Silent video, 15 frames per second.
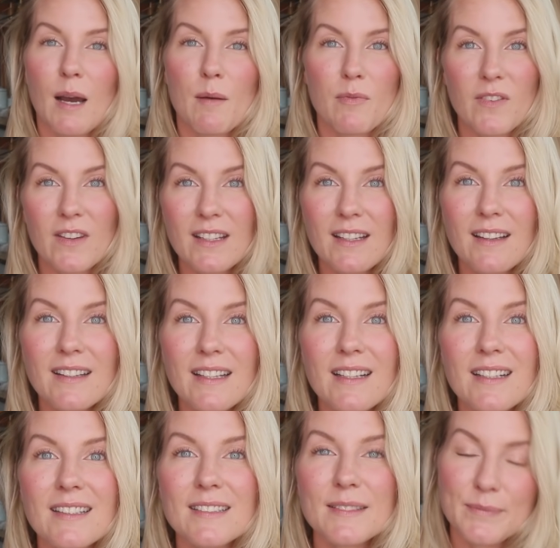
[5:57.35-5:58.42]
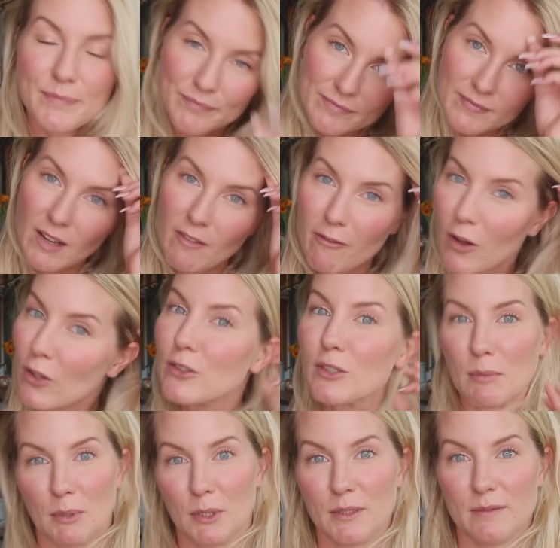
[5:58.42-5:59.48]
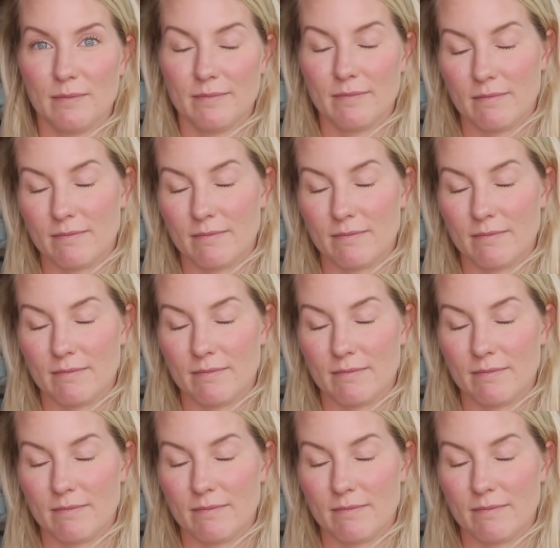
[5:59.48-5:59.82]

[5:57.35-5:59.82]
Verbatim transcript: I'm feeling a little vulnerable,